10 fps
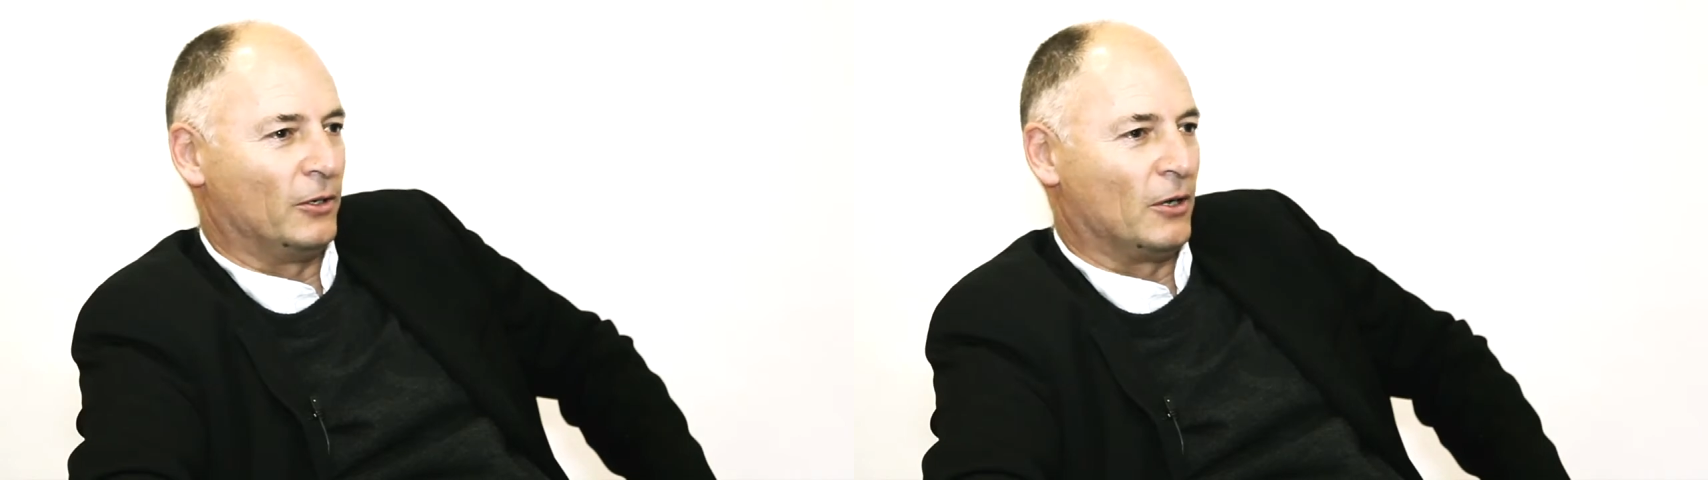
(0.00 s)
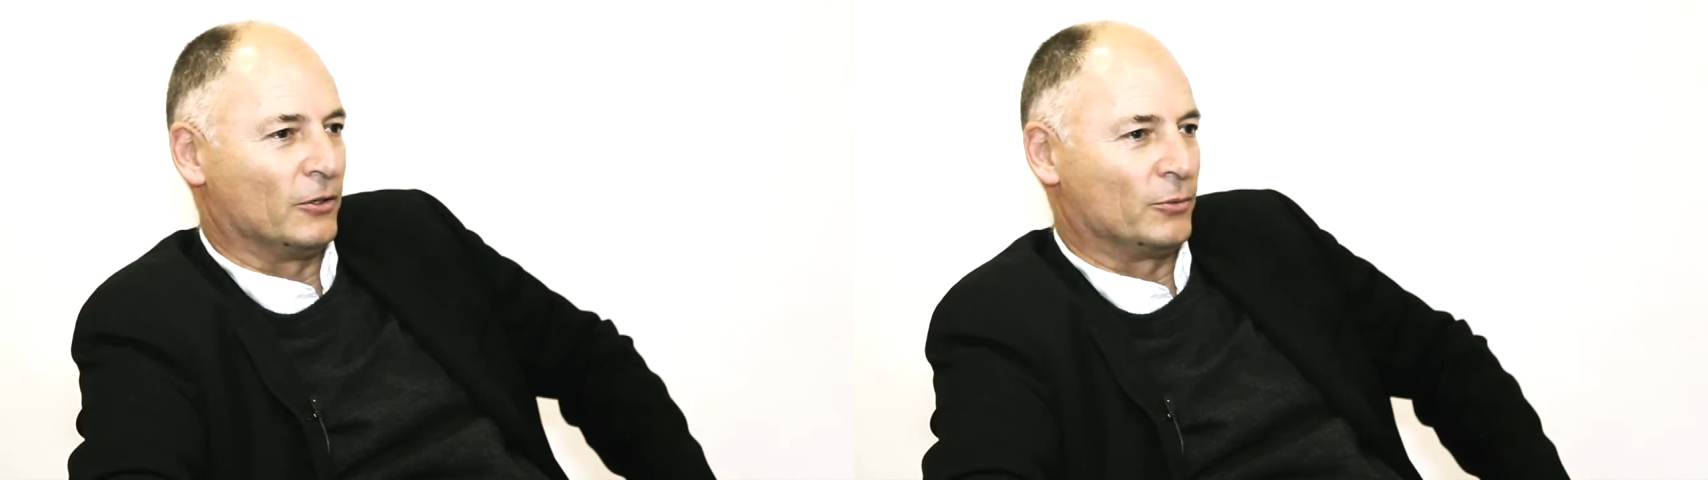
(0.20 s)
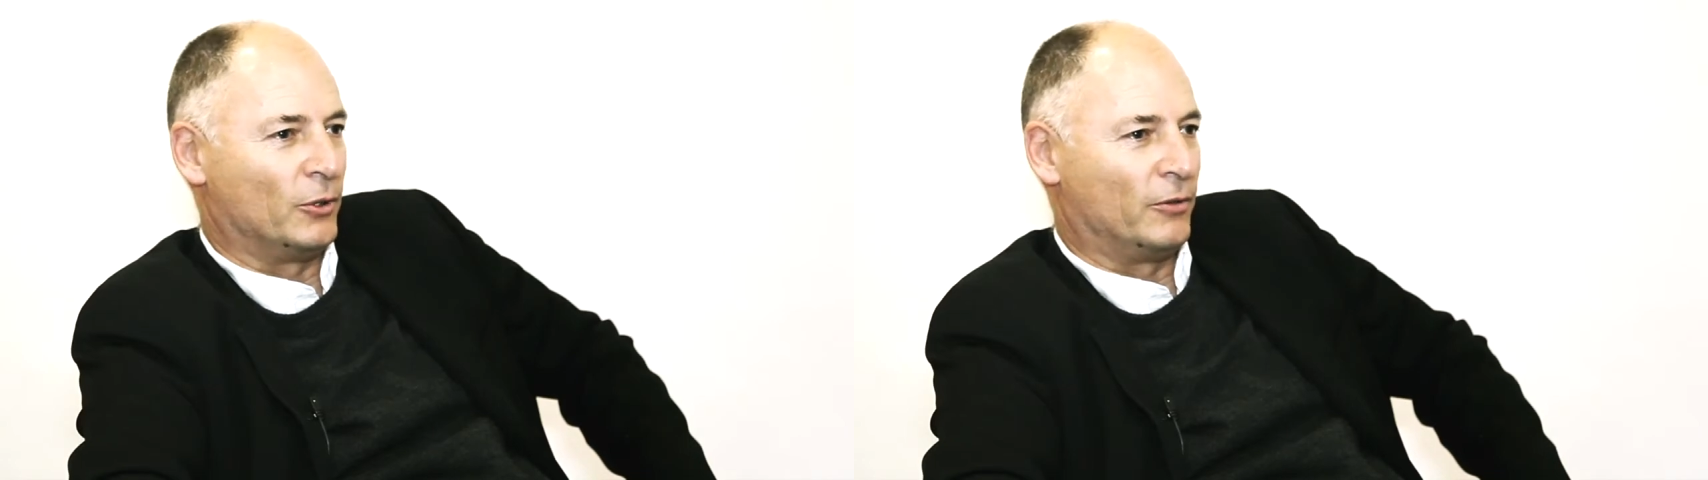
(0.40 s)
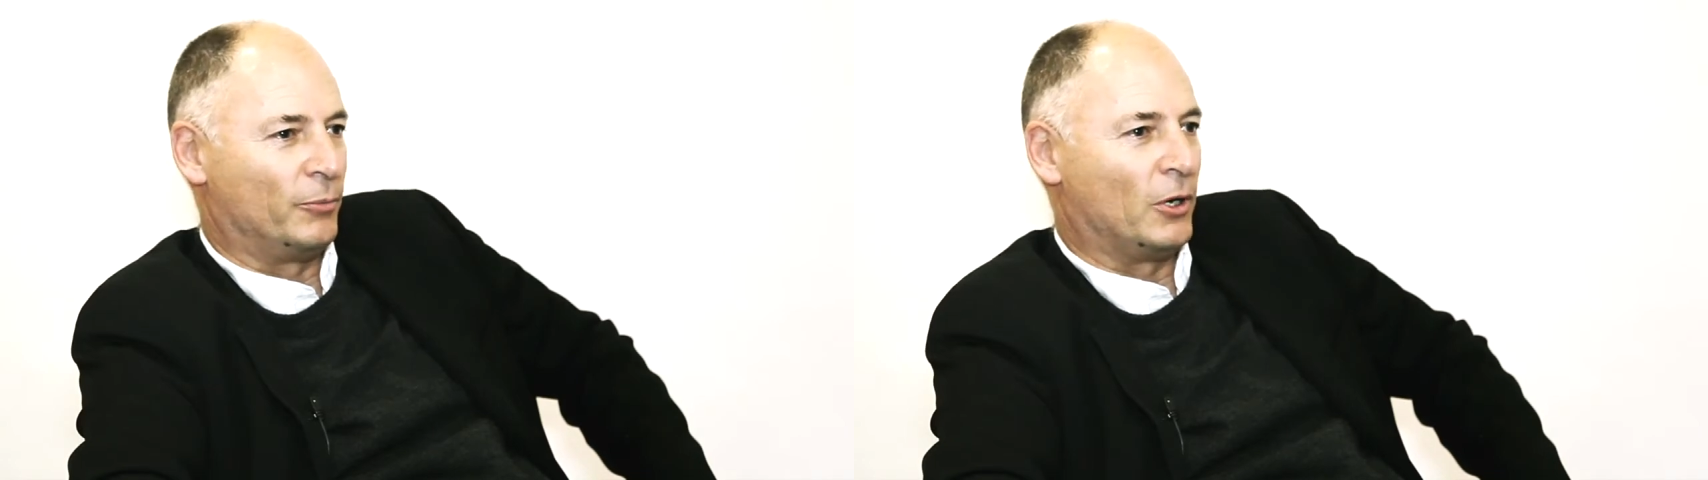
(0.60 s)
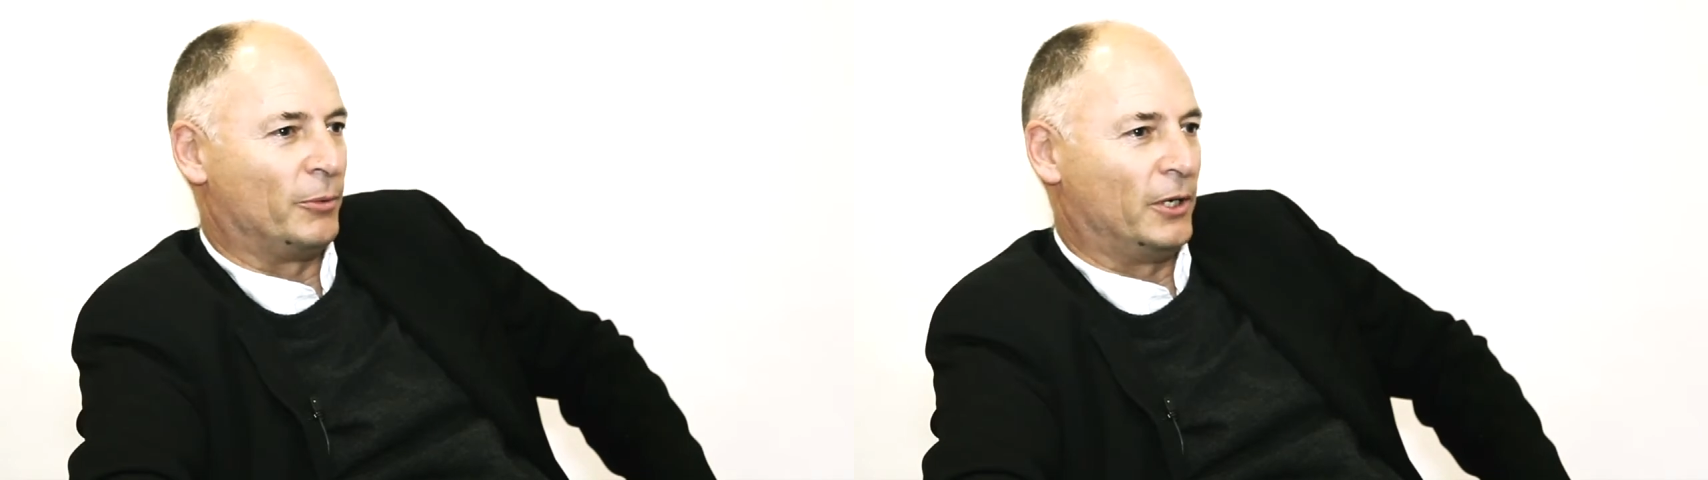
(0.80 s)
worth of
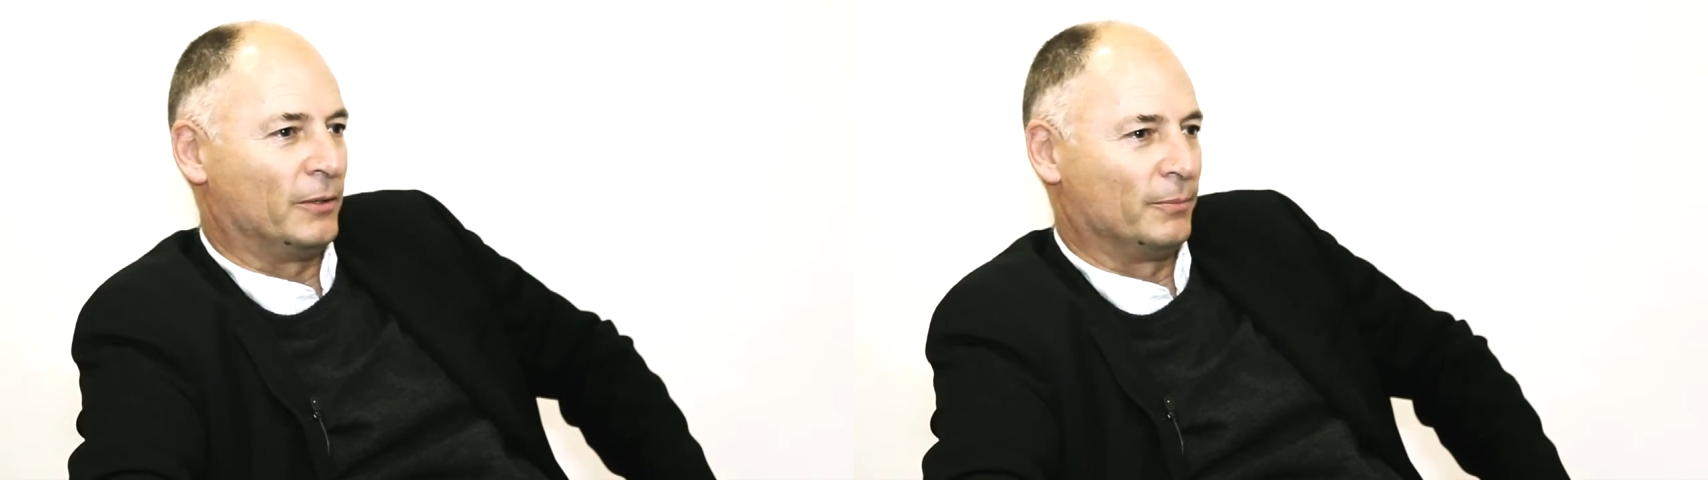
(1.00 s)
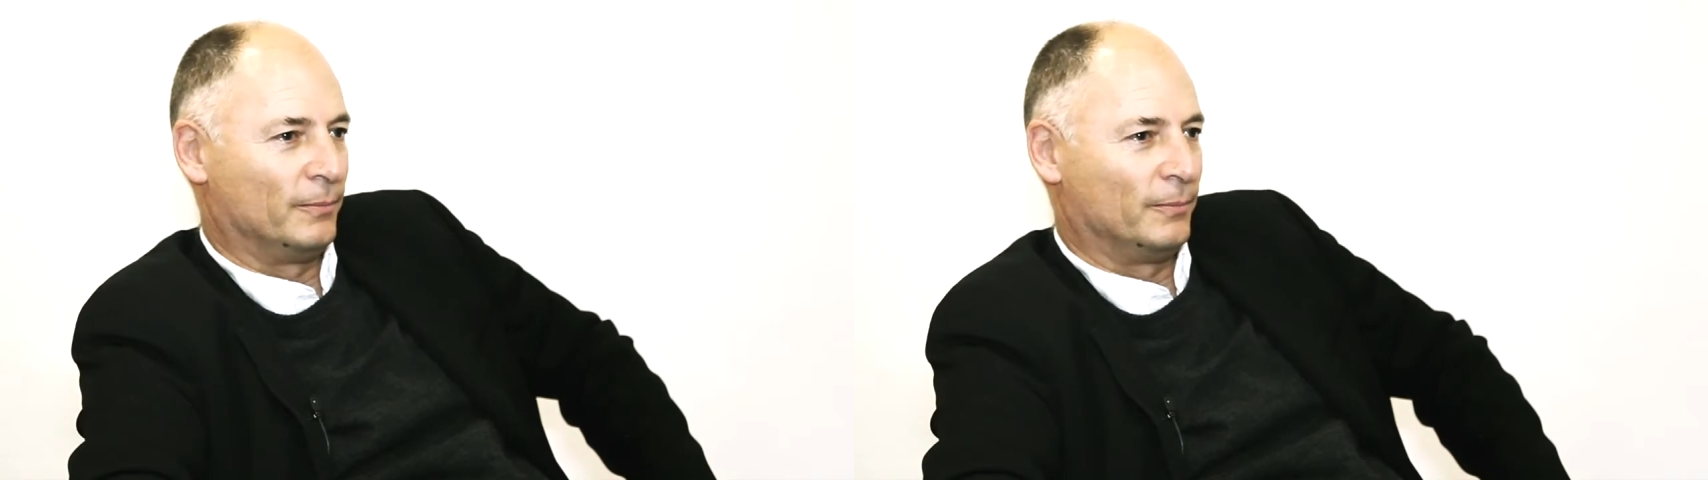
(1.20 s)
property.